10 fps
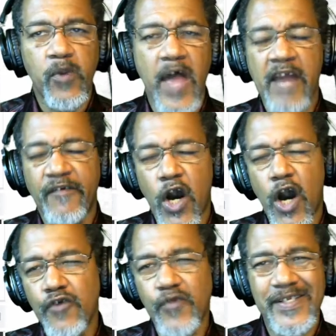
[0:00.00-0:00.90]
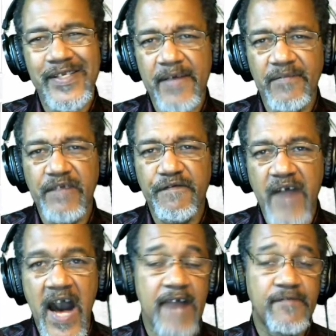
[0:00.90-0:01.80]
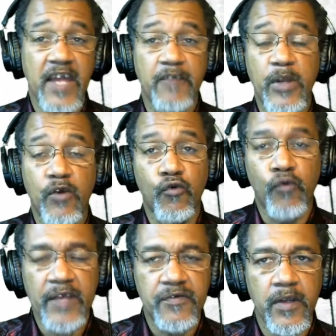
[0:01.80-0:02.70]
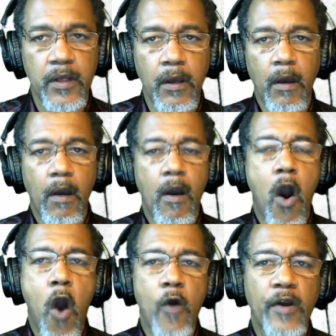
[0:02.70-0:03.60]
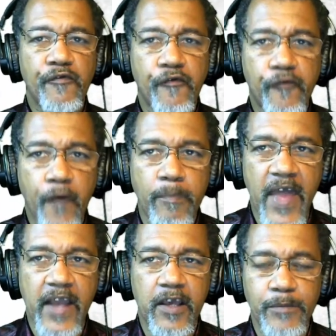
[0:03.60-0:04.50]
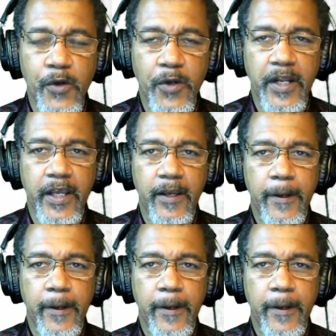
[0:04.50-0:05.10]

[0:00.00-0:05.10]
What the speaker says: out of 175 that have been arrested aren't from that community.